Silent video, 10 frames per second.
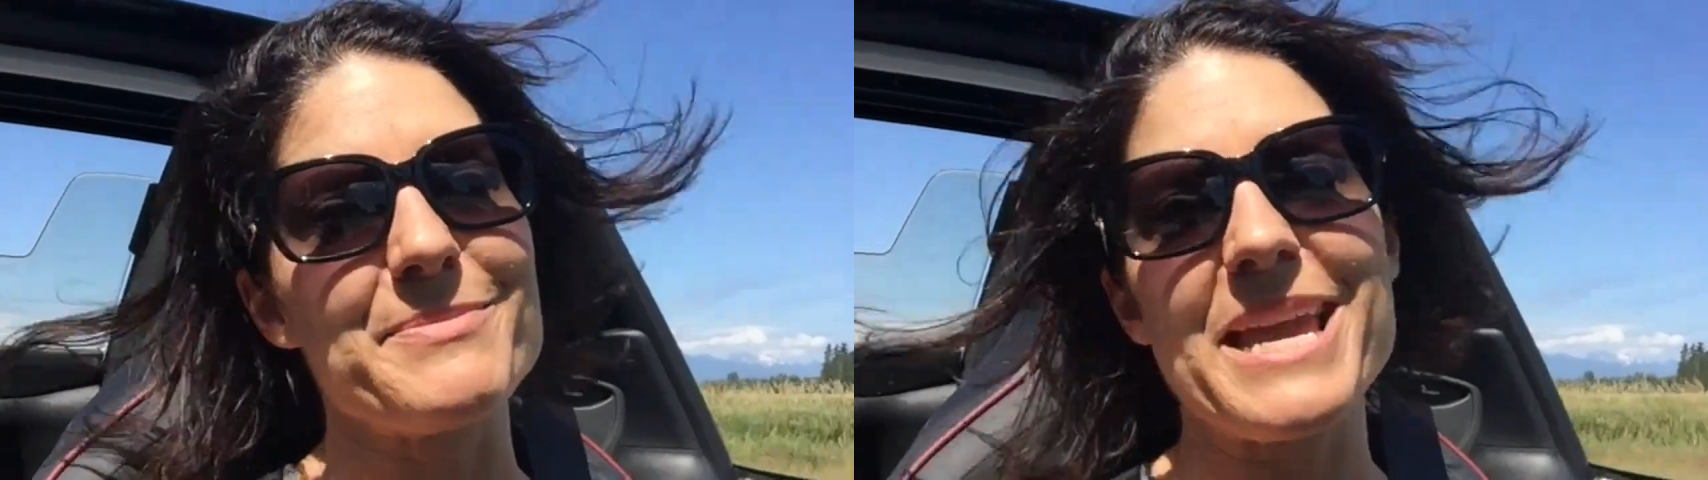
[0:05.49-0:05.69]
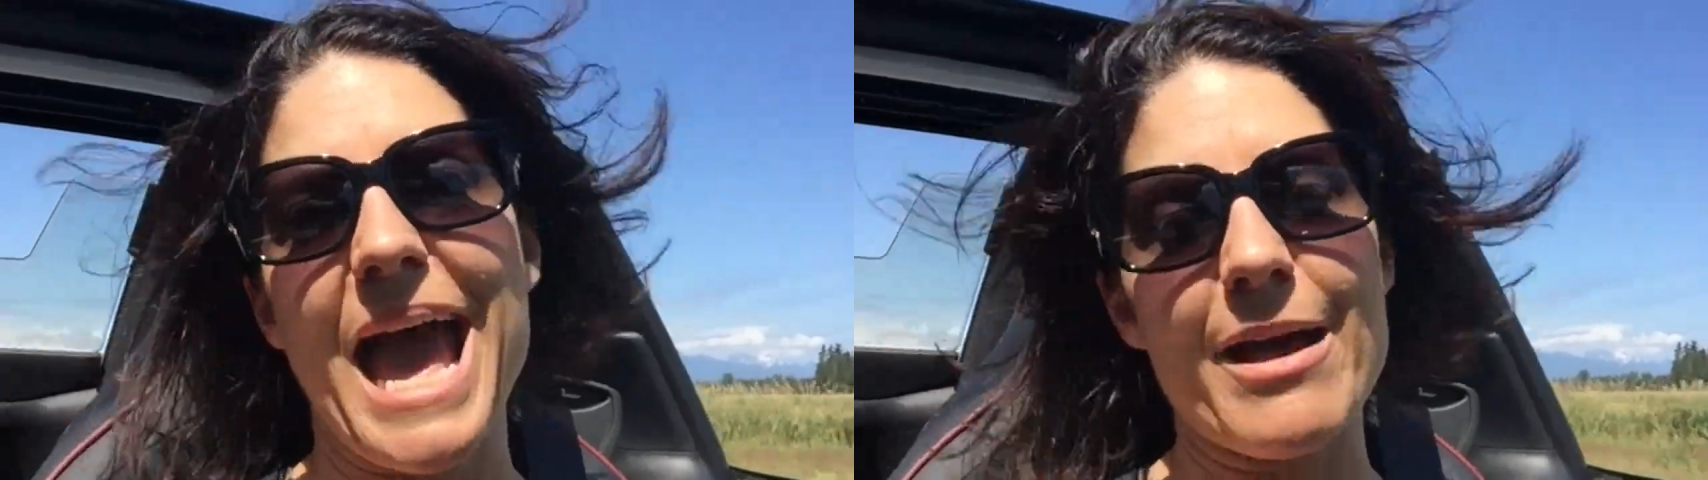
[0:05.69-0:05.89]

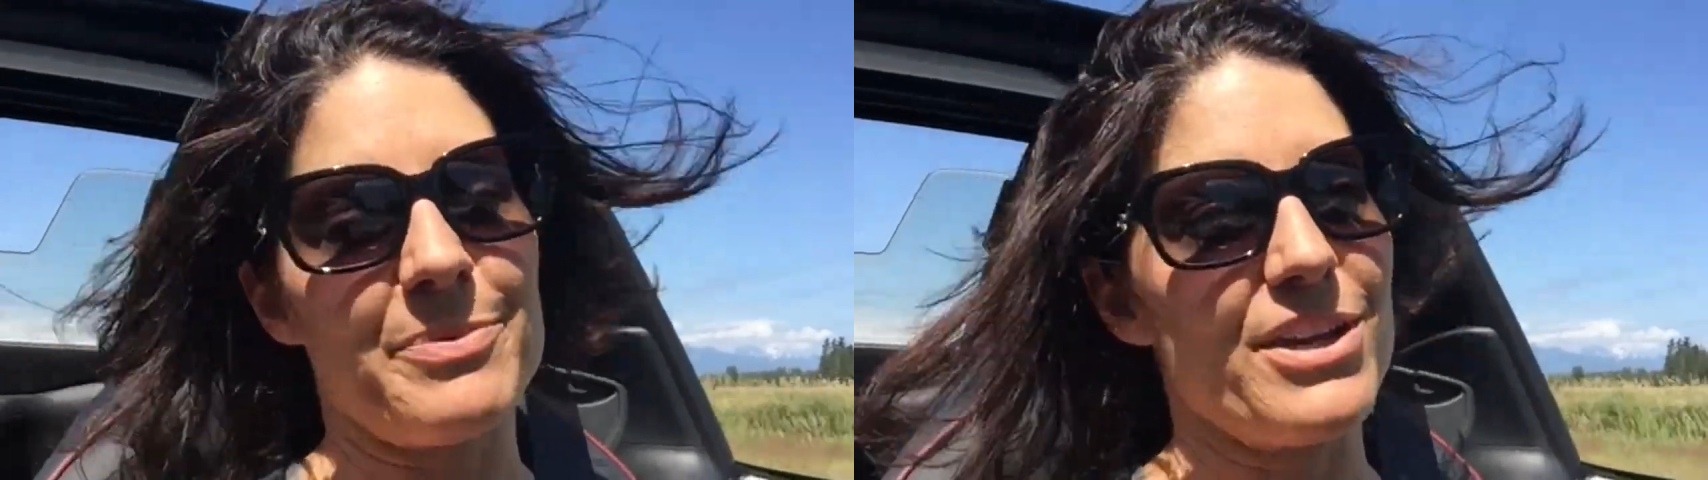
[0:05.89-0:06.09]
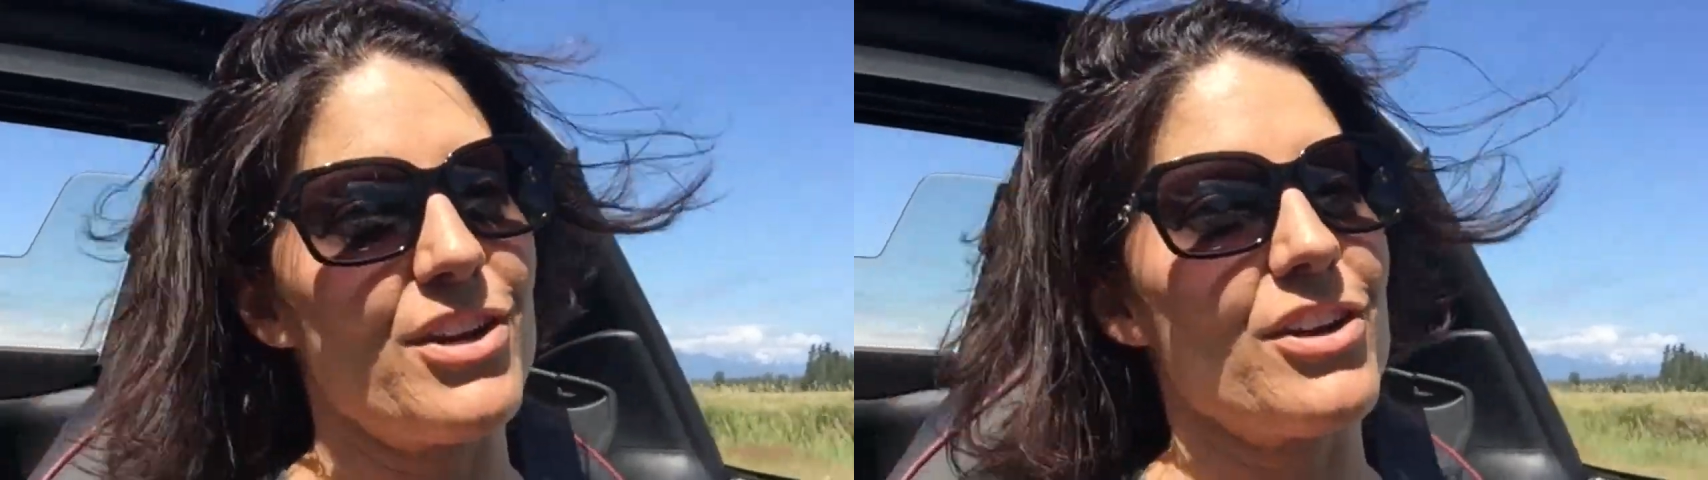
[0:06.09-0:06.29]
me
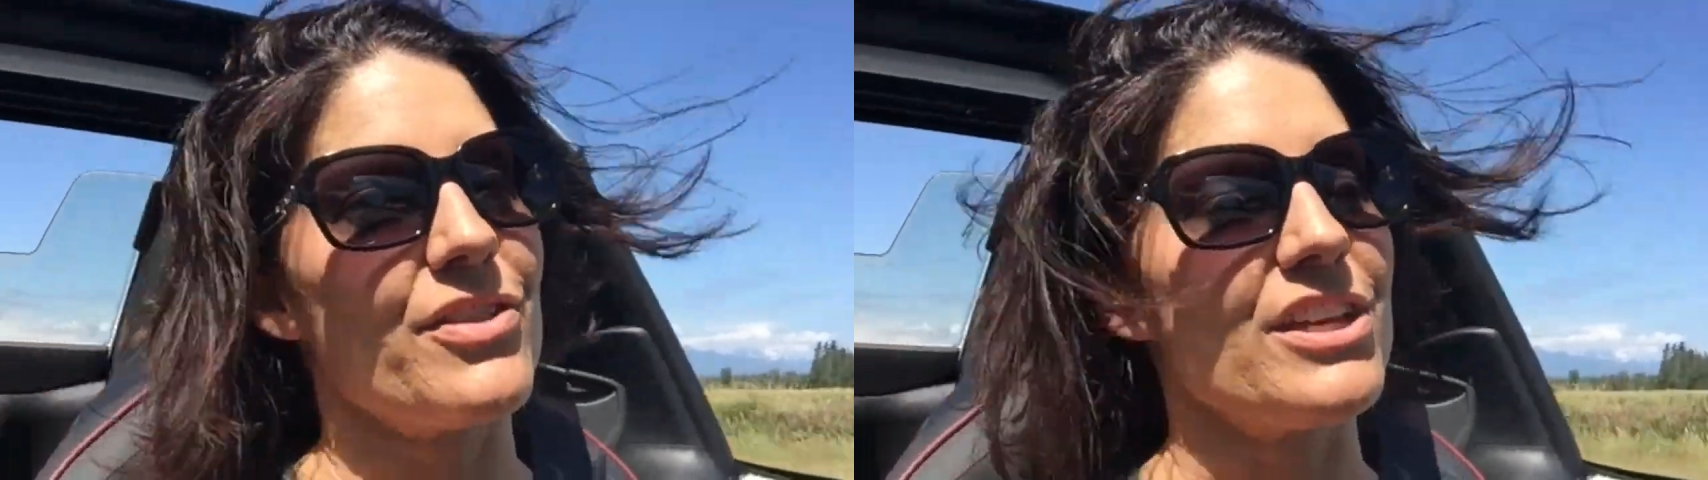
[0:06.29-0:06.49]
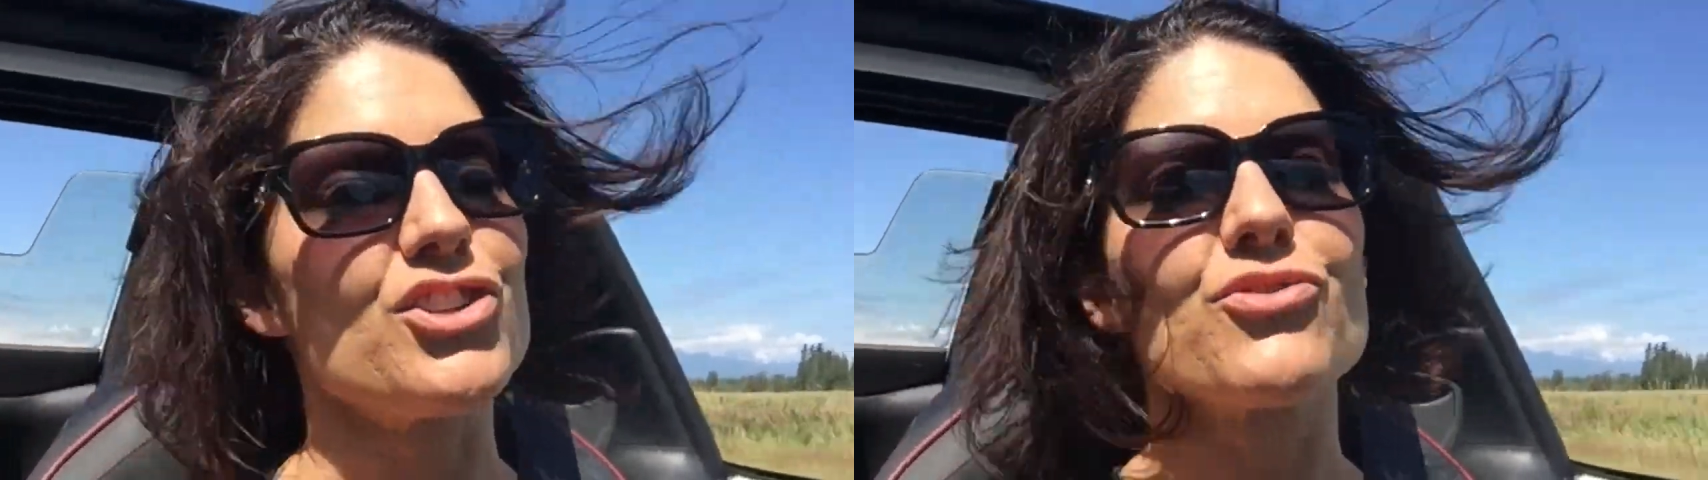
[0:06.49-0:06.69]
happier than